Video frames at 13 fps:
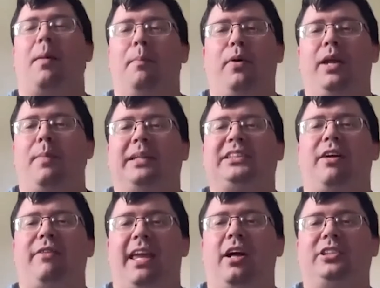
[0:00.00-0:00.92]
I'm putting
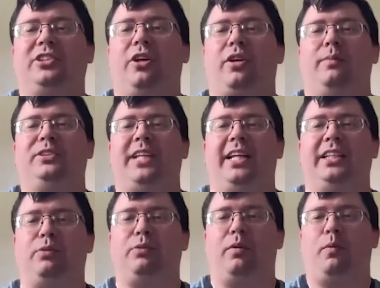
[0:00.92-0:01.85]
myself in a
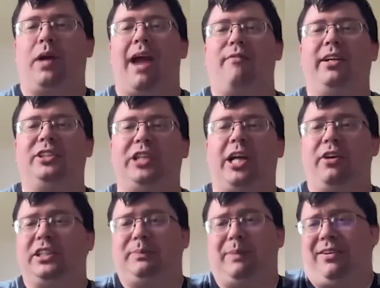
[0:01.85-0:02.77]
circumstance where we're having a
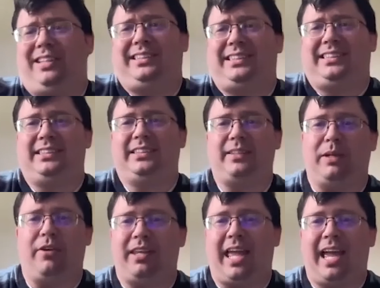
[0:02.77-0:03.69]
shared experience,
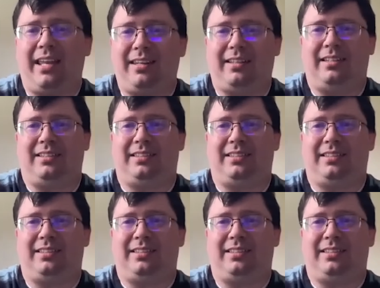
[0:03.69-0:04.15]
something like that.